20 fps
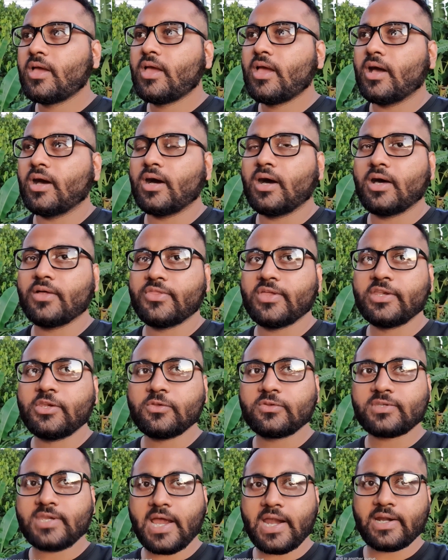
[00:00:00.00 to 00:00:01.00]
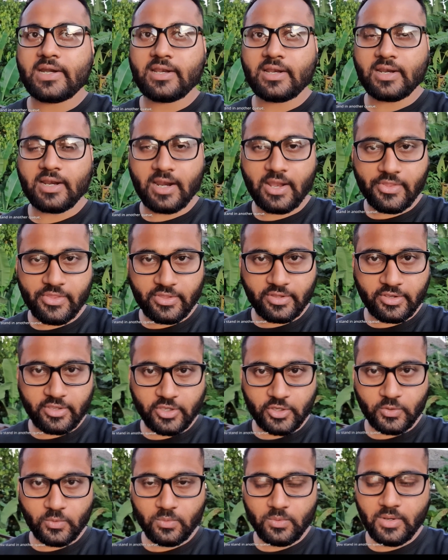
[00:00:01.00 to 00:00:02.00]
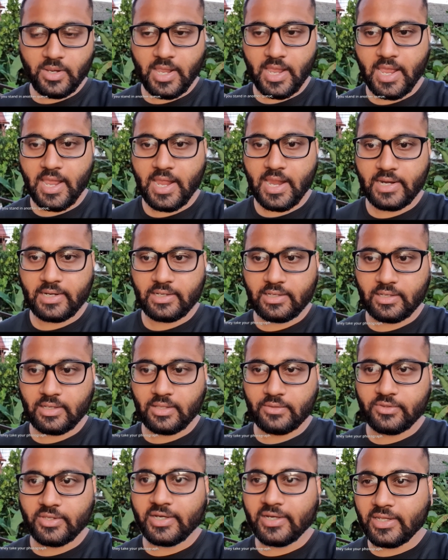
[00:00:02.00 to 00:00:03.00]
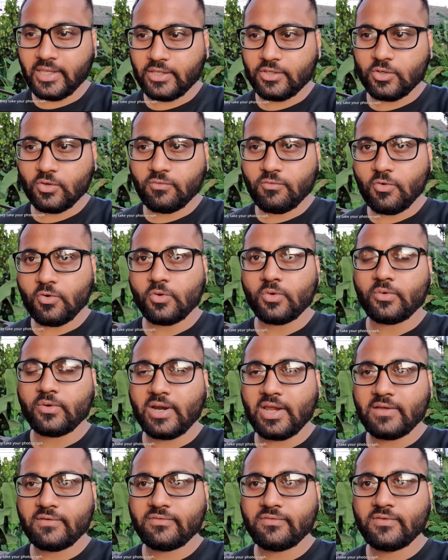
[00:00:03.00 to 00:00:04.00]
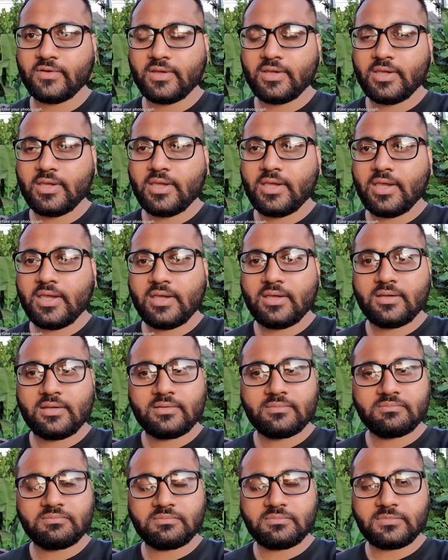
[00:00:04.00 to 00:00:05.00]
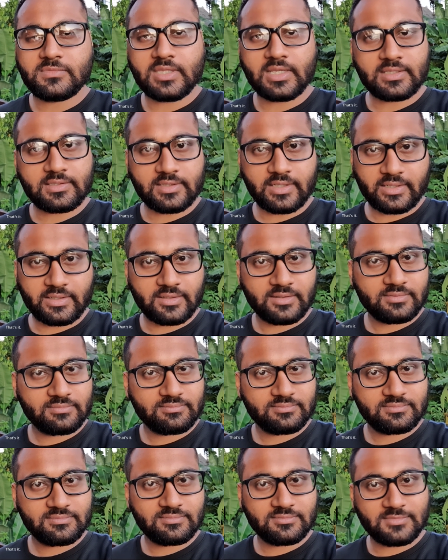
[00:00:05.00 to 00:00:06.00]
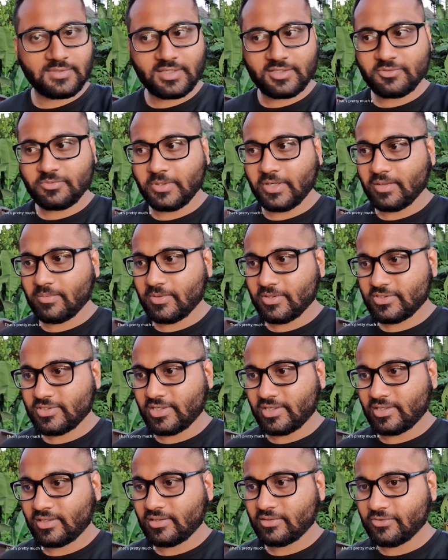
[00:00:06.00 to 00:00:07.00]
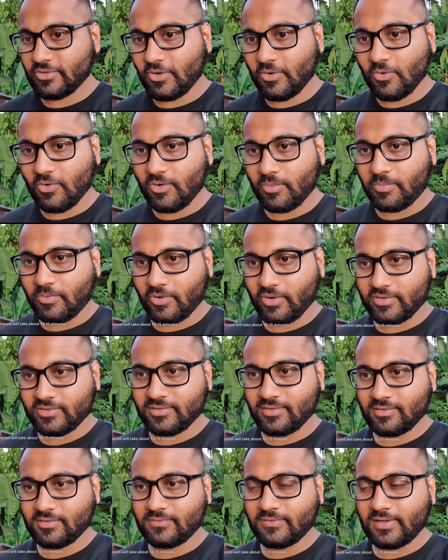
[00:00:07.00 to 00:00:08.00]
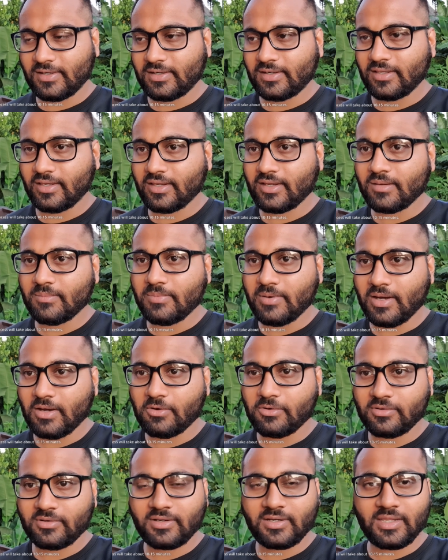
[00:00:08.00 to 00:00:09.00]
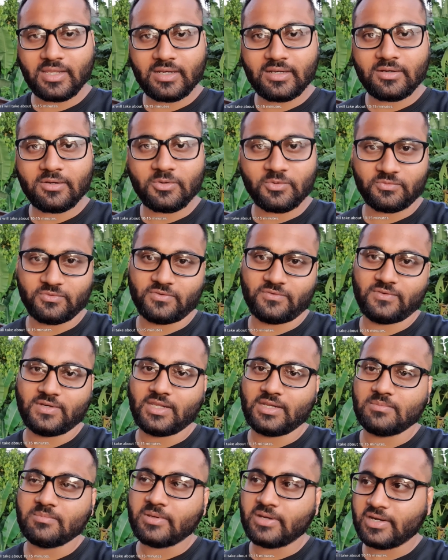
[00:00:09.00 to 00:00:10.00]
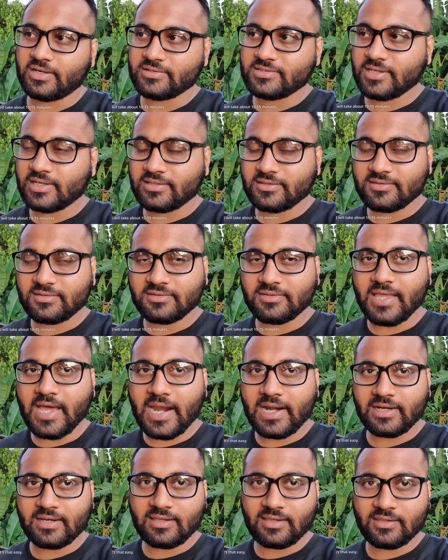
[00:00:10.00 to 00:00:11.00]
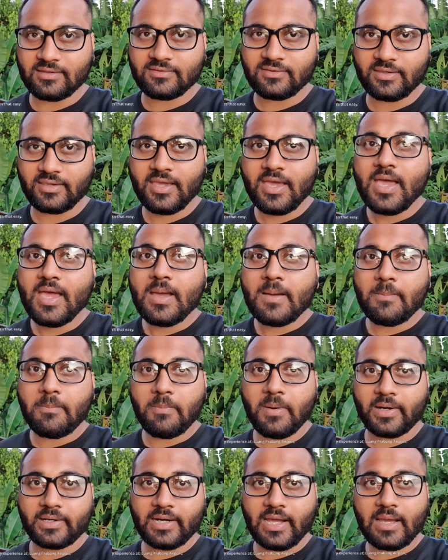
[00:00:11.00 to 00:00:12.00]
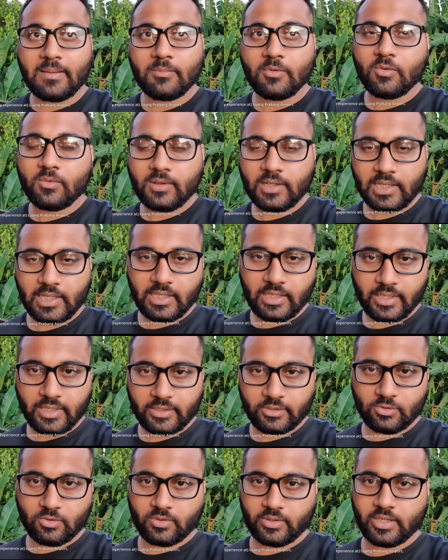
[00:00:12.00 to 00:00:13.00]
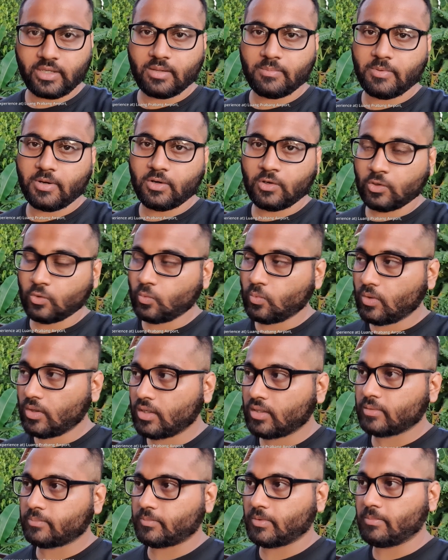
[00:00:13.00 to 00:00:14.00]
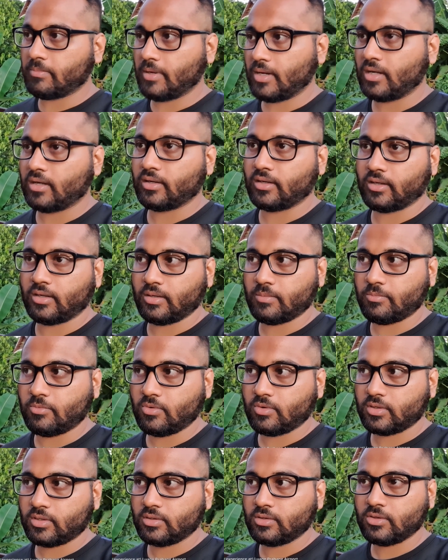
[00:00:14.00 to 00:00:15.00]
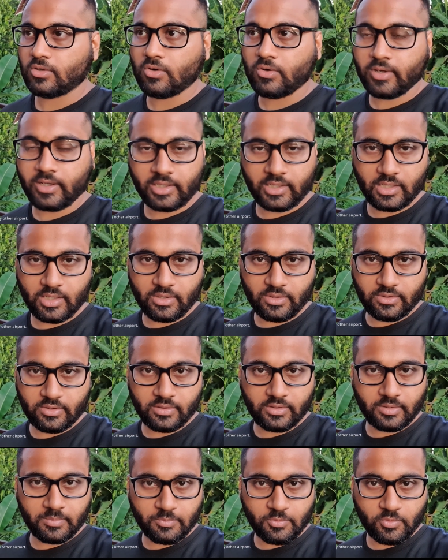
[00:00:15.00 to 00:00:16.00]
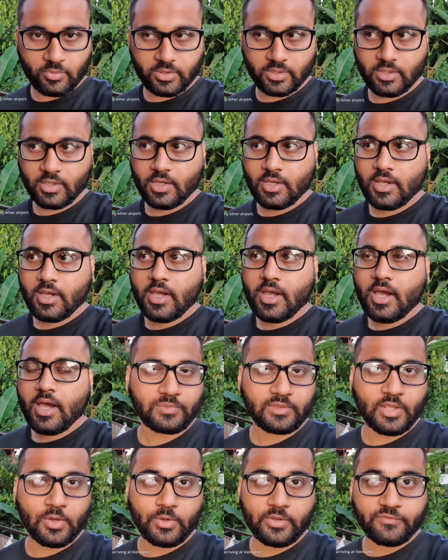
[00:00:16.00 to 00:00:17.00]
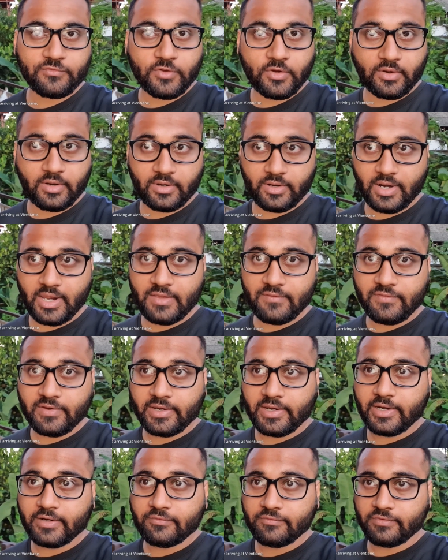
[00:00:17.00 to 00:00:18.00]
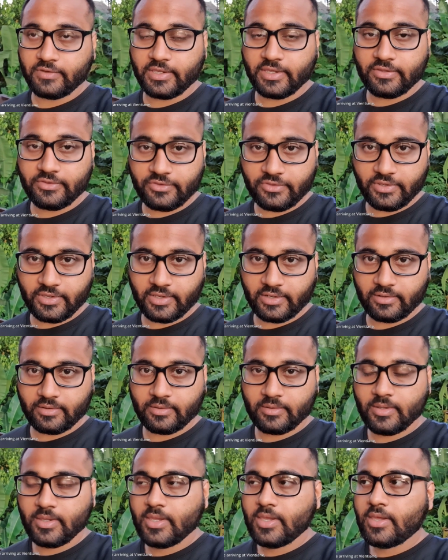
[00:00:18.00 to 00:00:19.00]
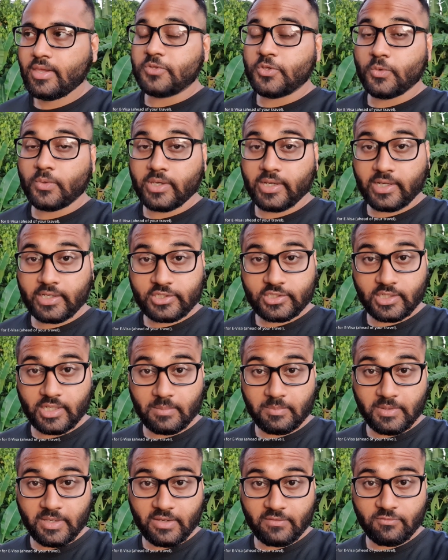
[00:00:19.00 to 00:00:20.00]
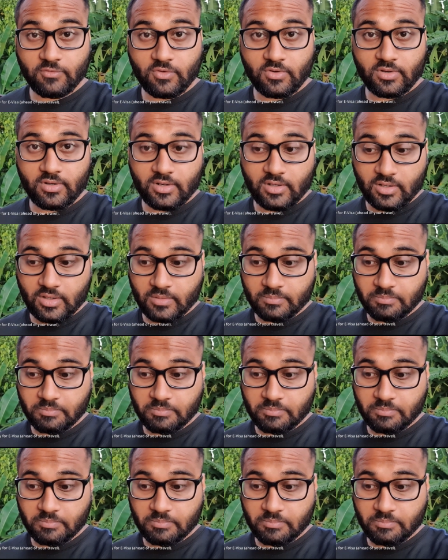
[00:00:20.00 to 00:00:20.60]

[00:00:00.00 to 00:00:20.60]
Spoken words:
Then you stand in another queue, and they take your photograph. That's it. That's pretty much it. The whole process will take about 10 to 15 minutes. It's that easy. But I'm only talking about Luang Prabang Airport, not any other airport. Now, if you're arriving at Vientiane, you can actually apply for